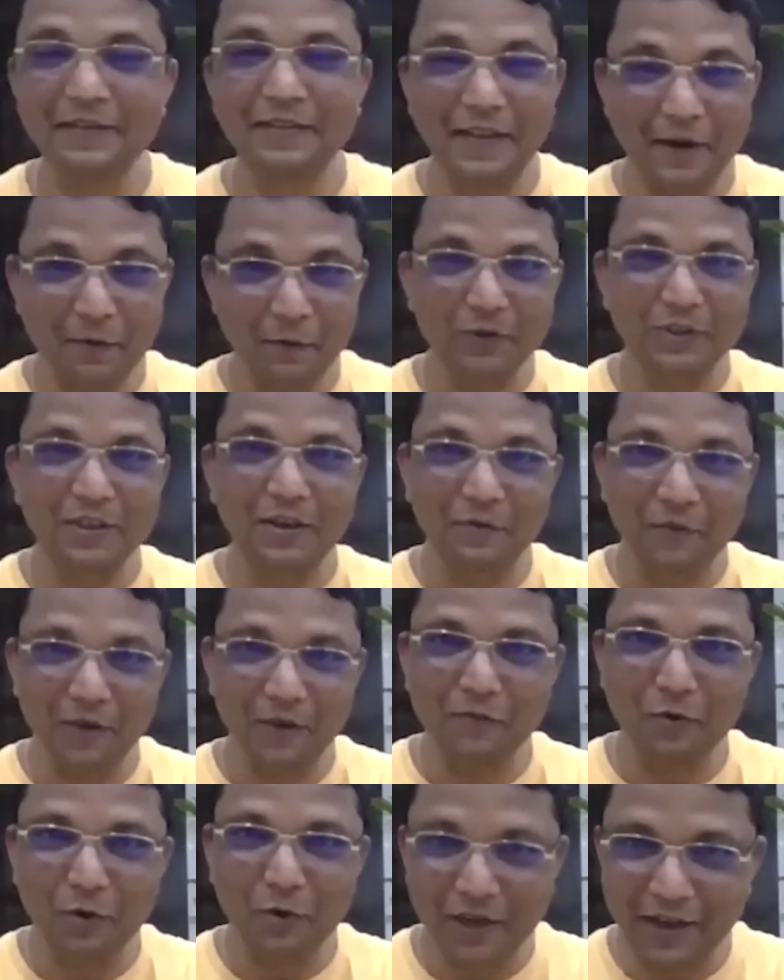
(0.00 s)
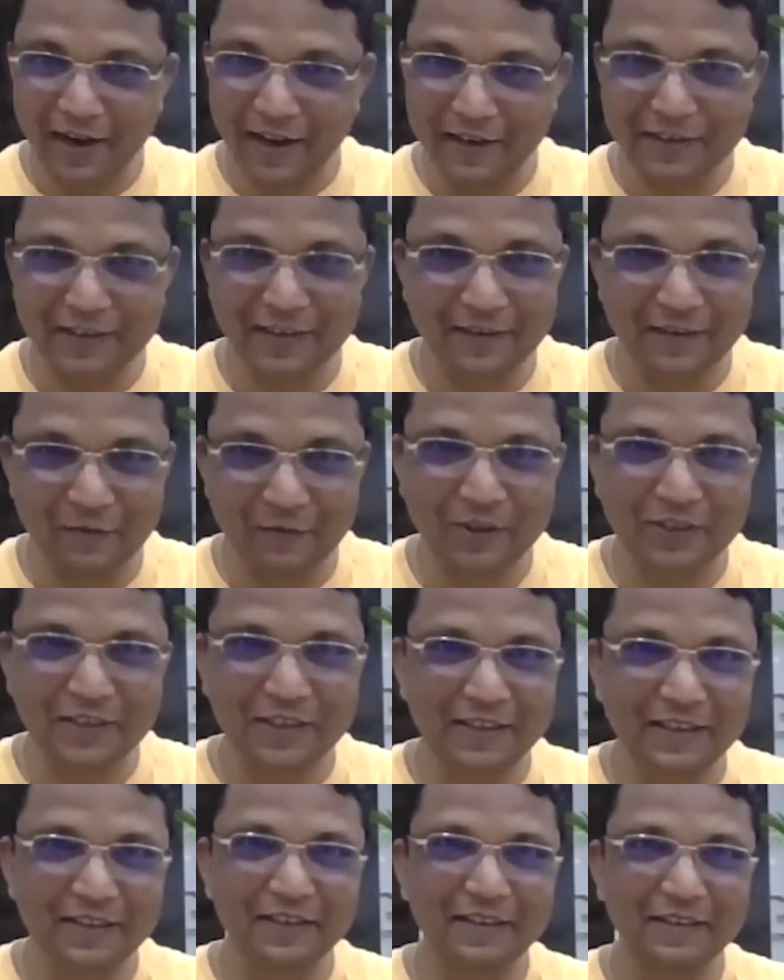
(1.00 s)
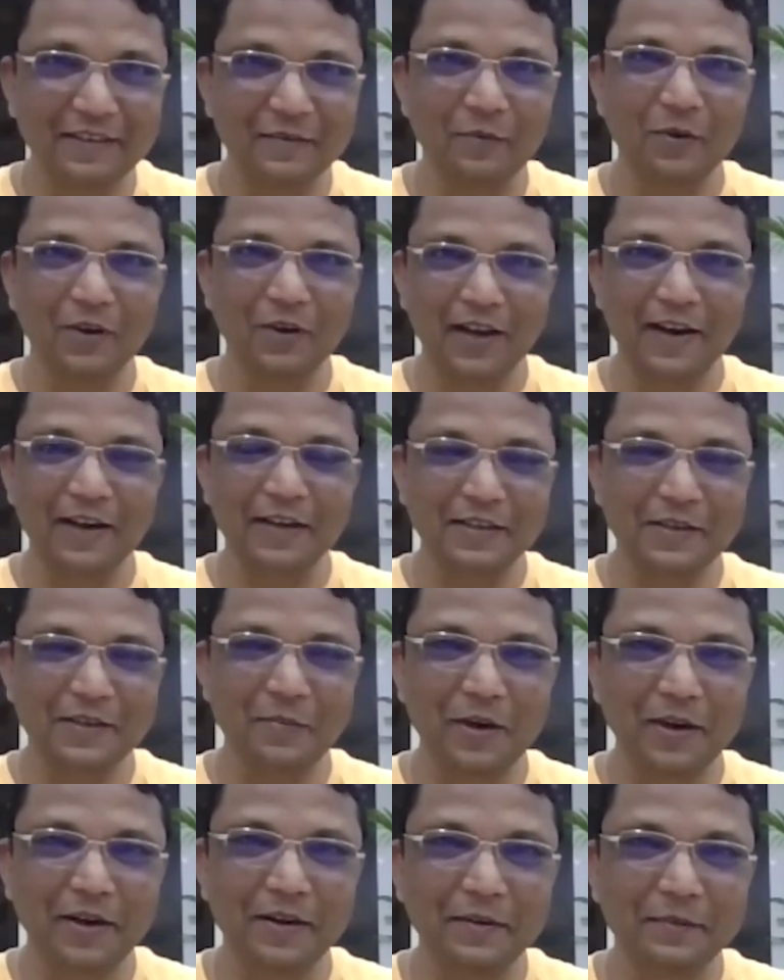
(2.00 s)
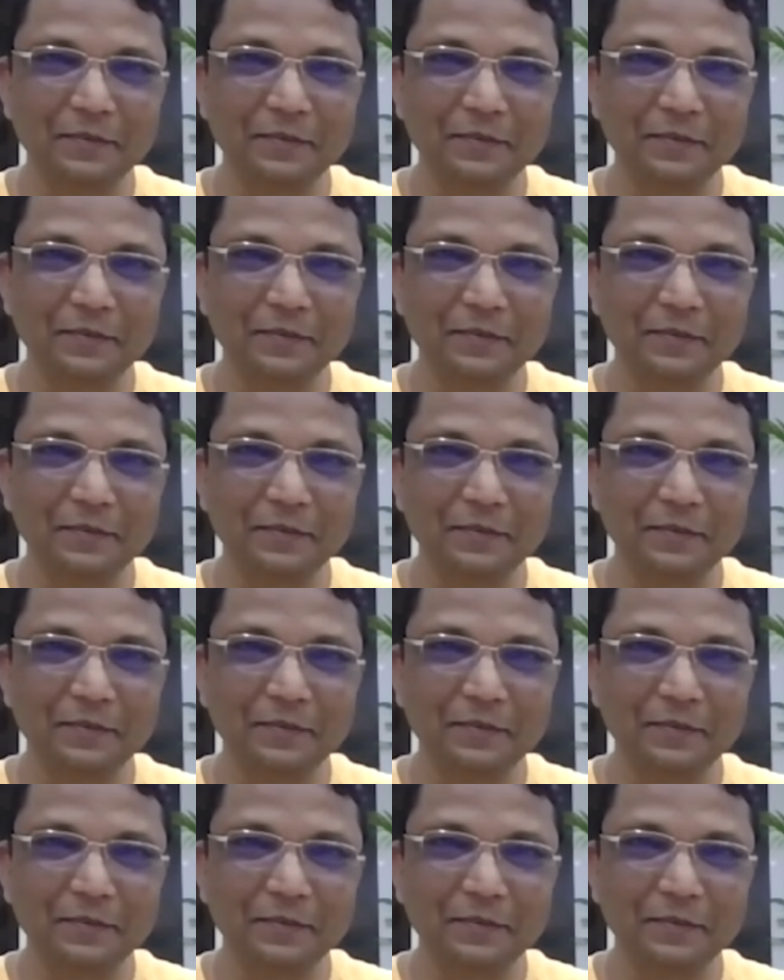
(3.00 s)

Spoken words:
that was a wonderful connection. She made.